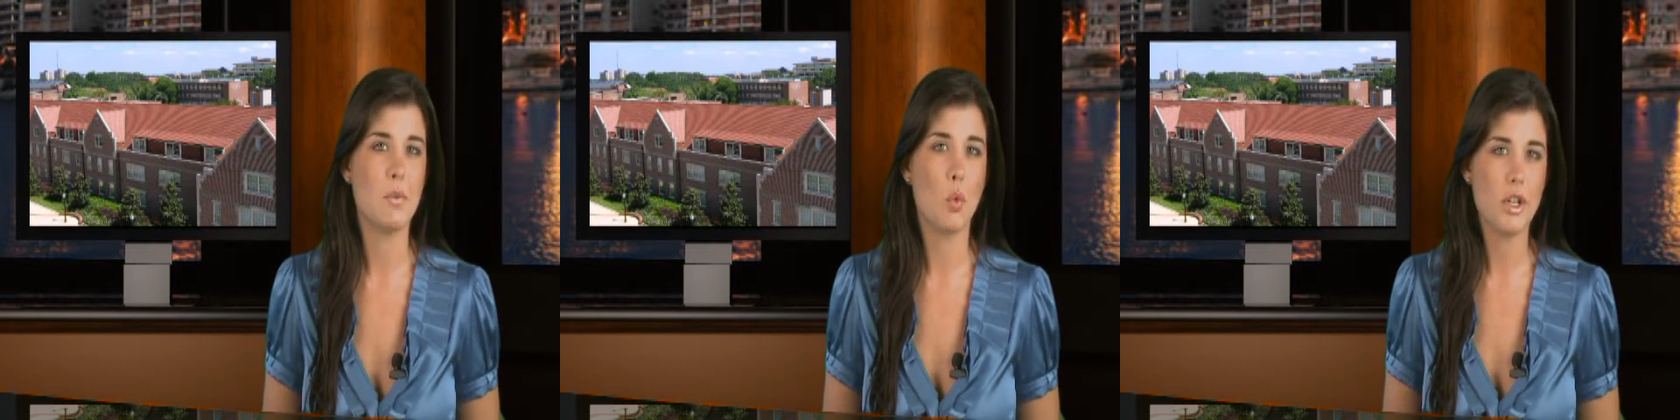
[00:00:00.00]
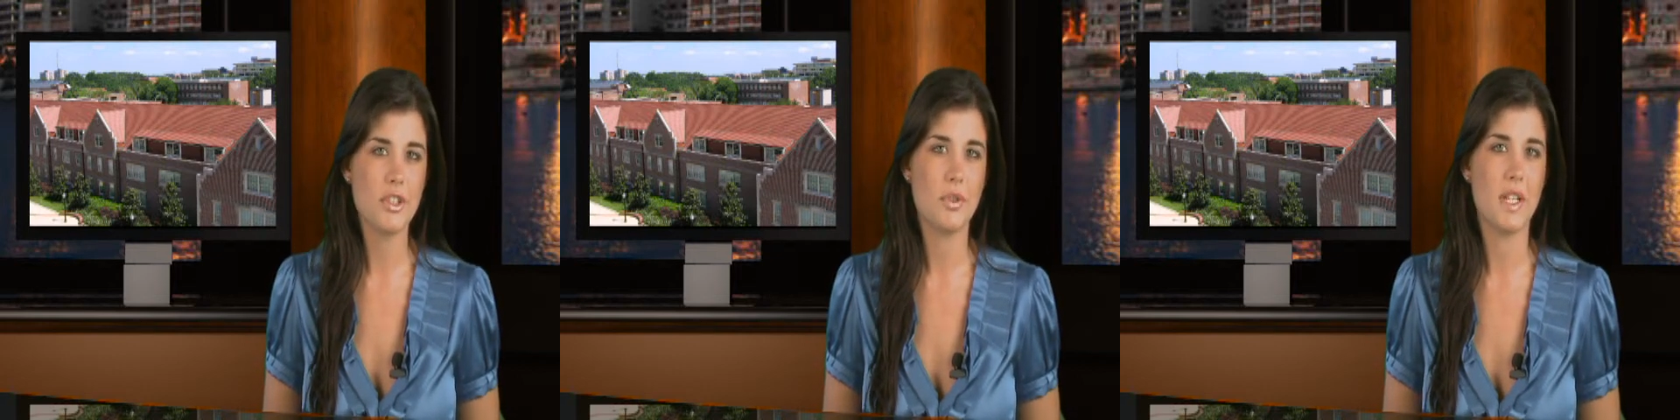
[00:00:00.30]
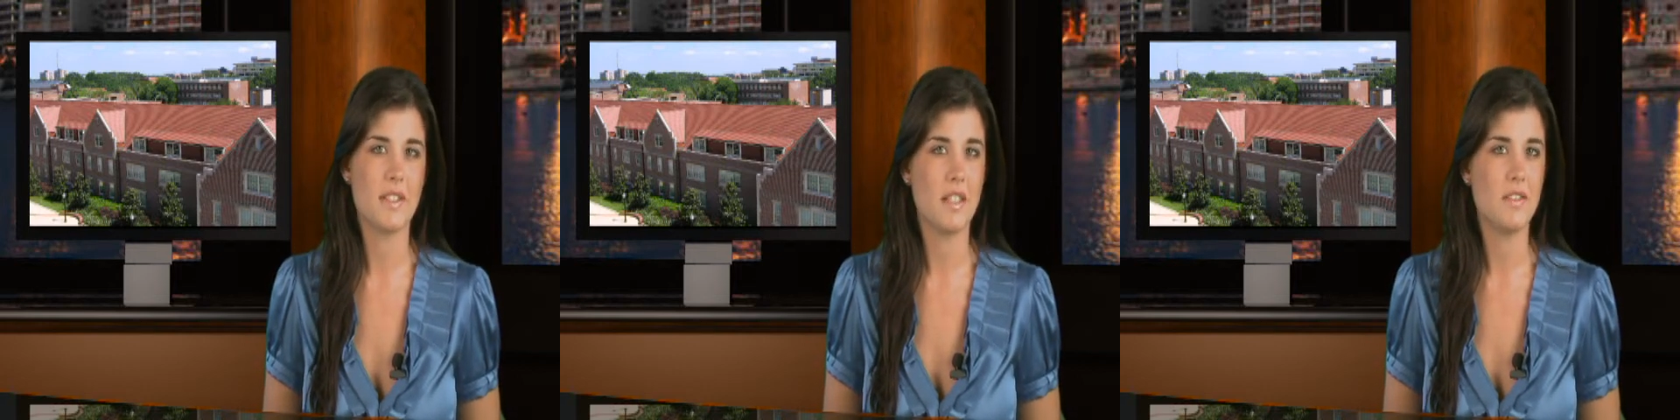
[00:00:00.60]
more
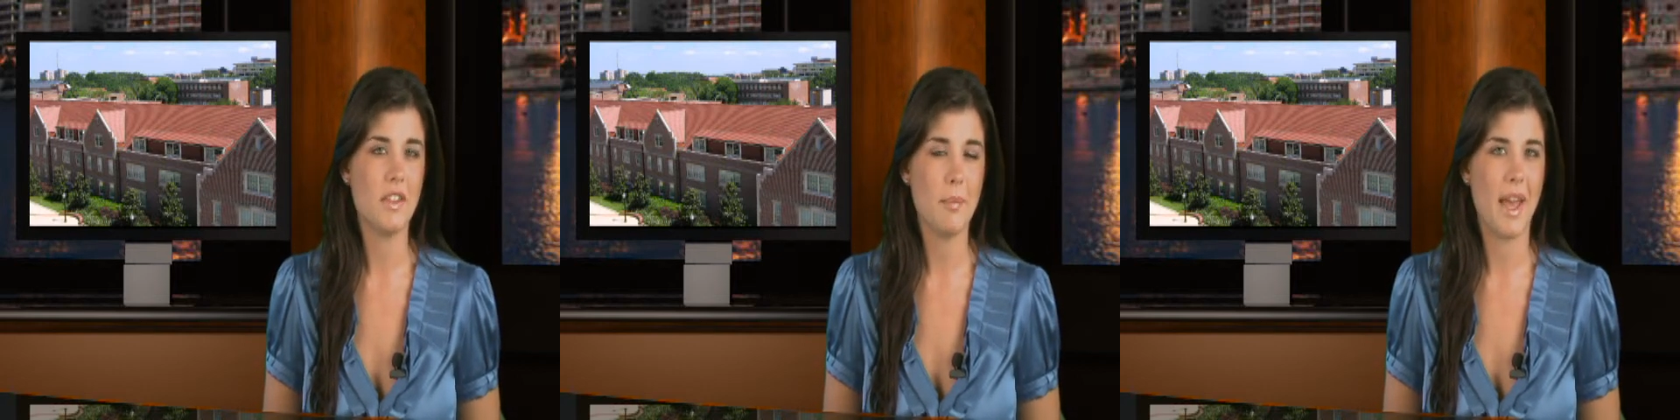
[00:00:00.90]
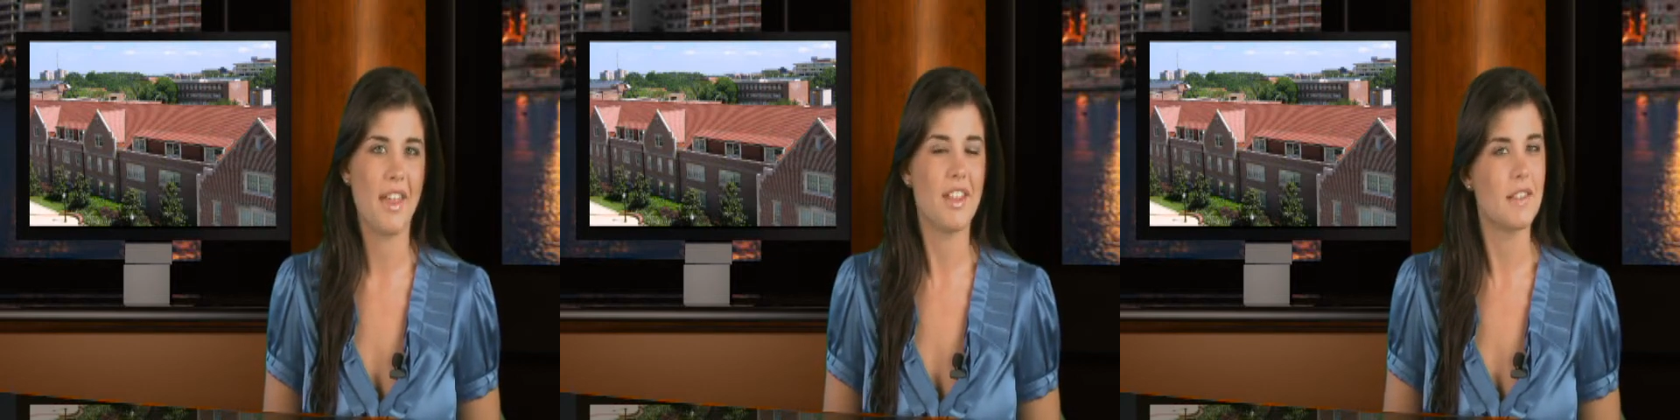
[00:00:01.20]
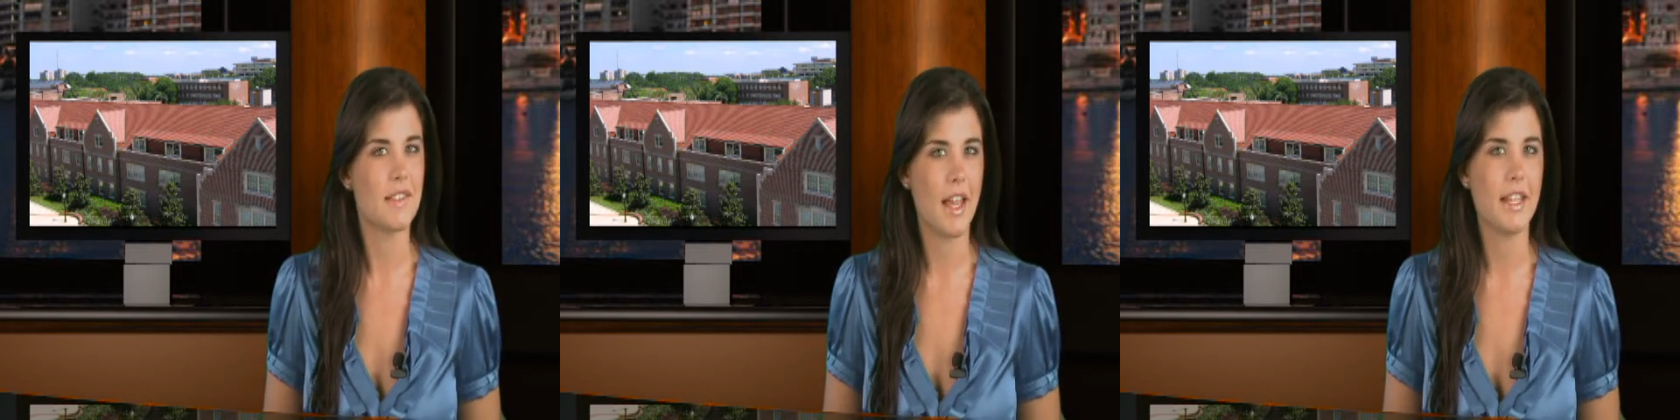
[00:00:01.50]
students into the math
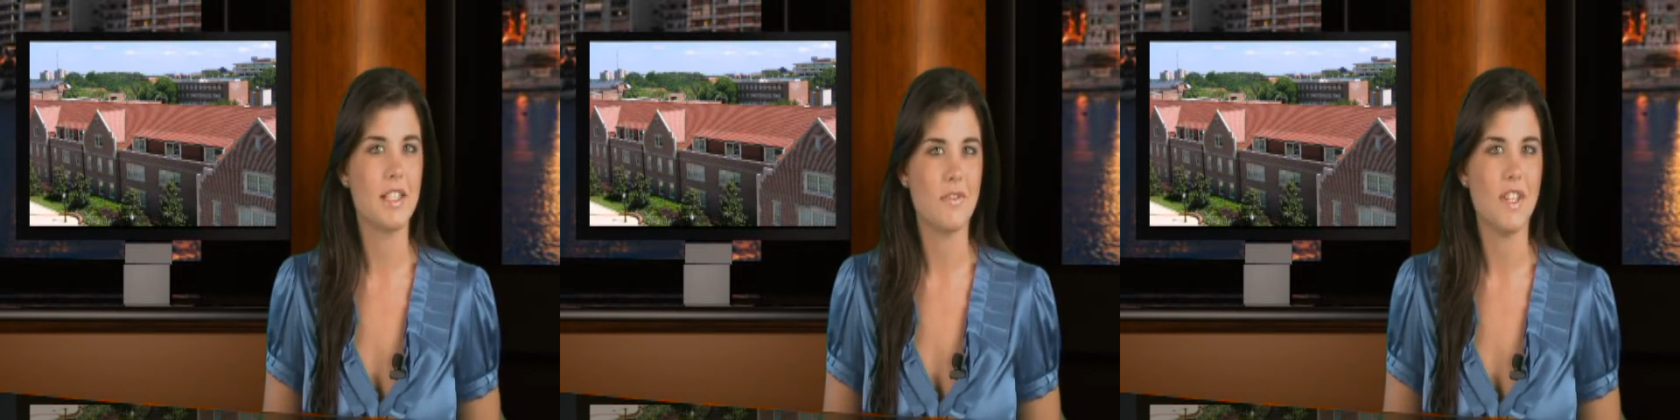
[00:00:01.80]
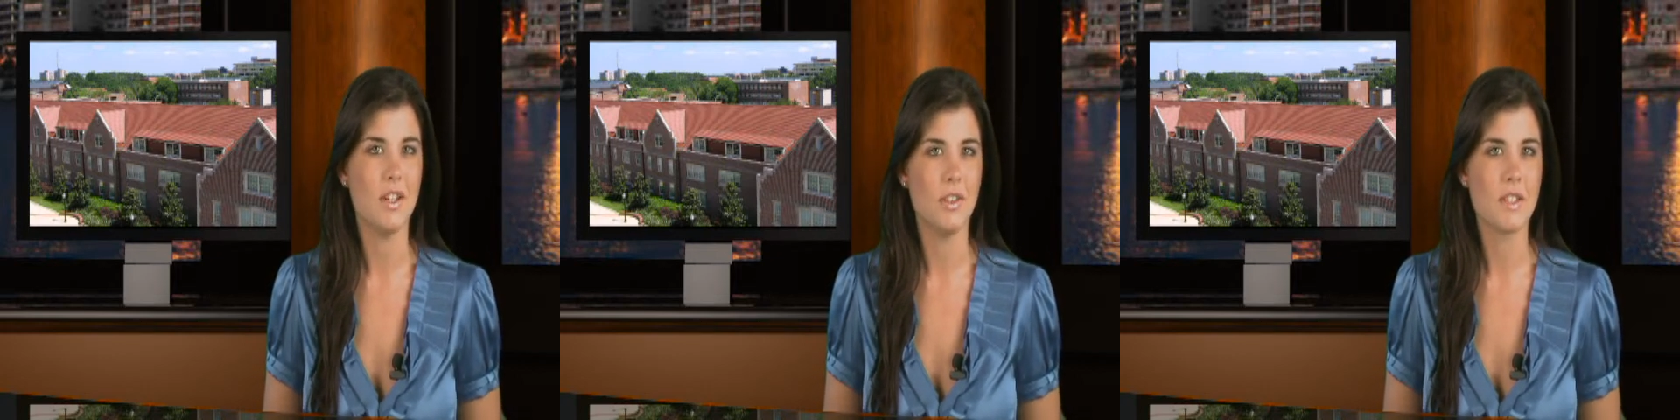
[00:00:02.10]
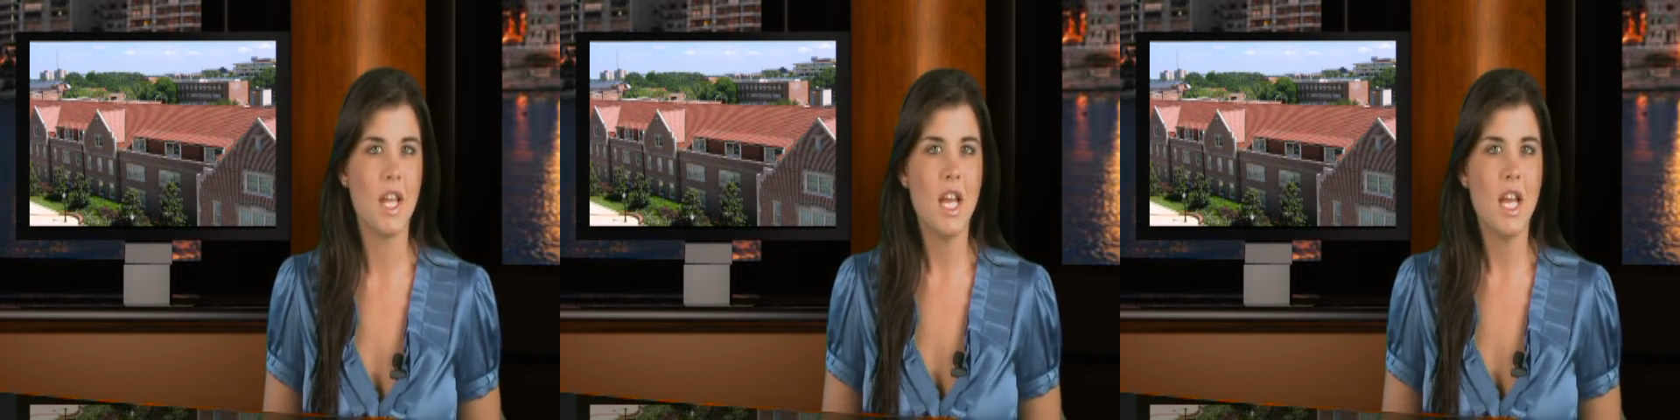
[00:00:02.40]
and science fields.